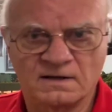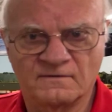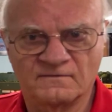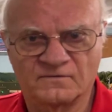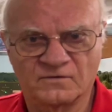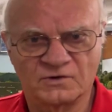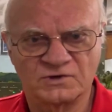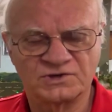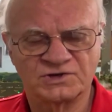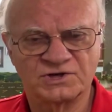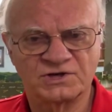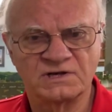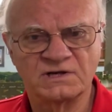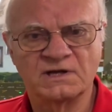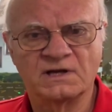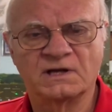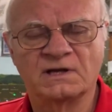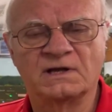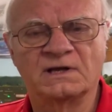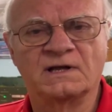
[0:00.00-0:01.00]
version,
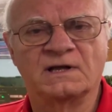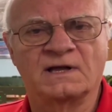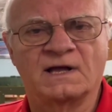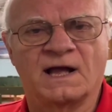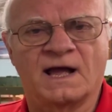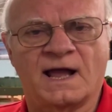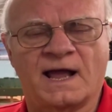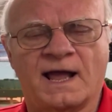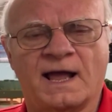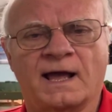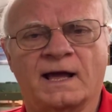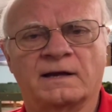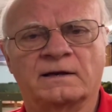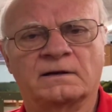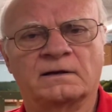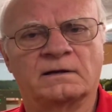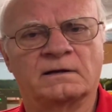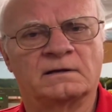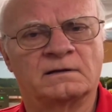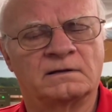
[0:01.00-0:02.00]

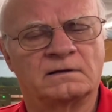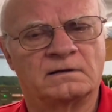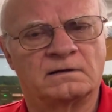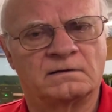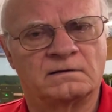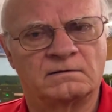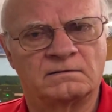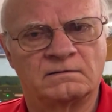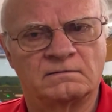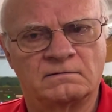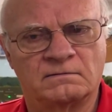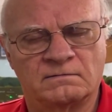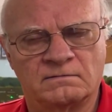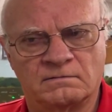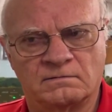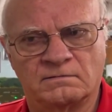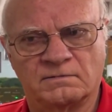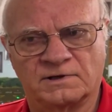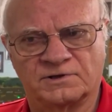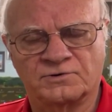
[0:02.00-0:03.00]
and
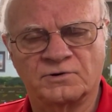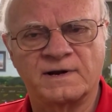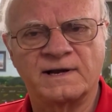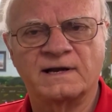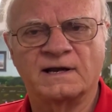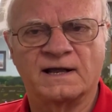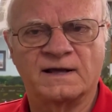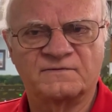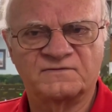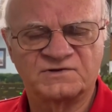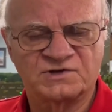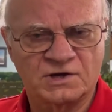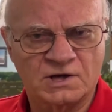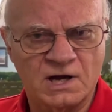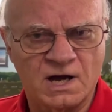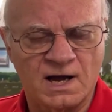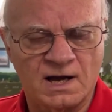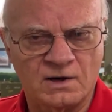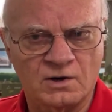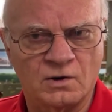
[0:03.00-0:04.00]
the train left
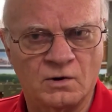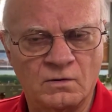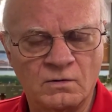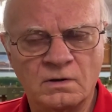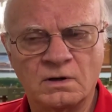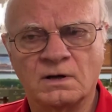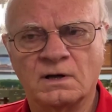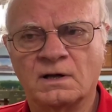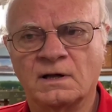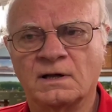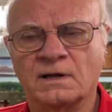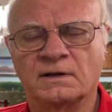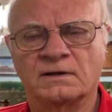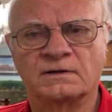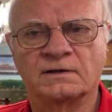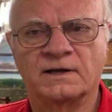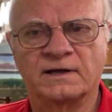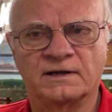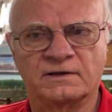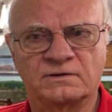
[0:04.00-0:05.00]
Chicago.
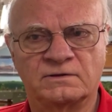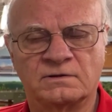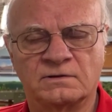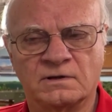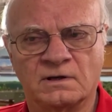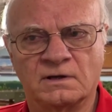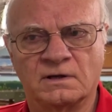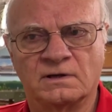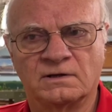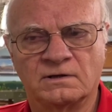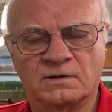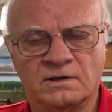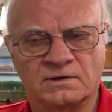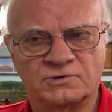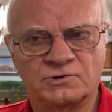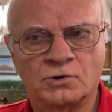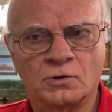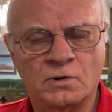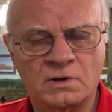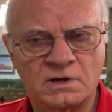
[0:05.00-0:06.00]
It
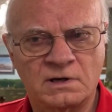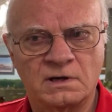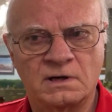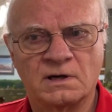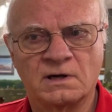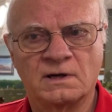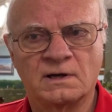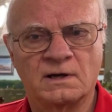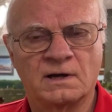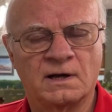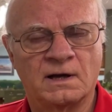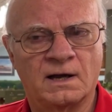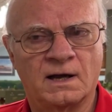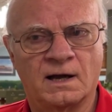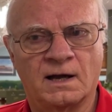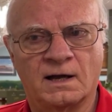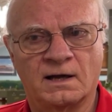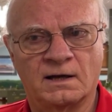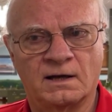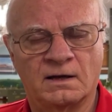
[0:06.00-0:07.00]
took
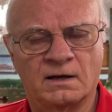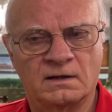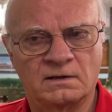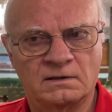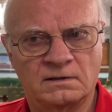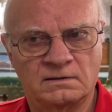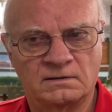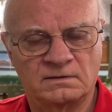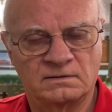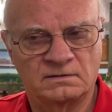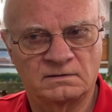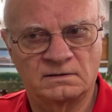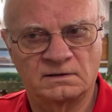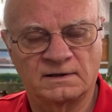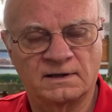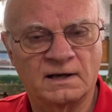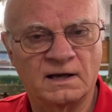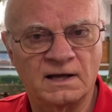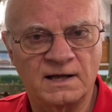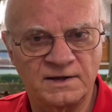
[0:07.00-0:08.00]
a
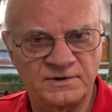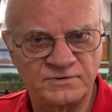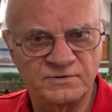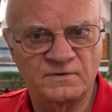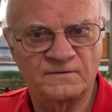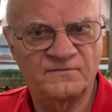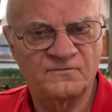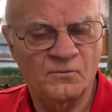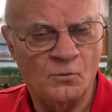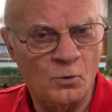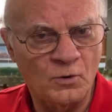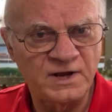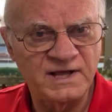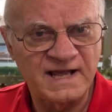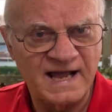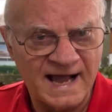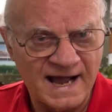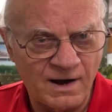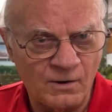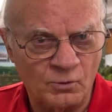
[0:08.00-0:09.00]
little under 40
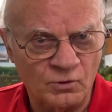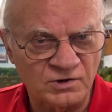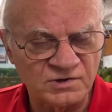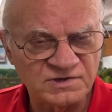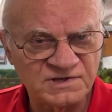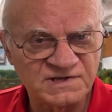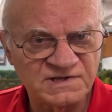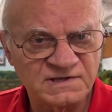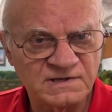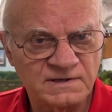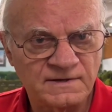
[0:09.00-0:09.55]
hours,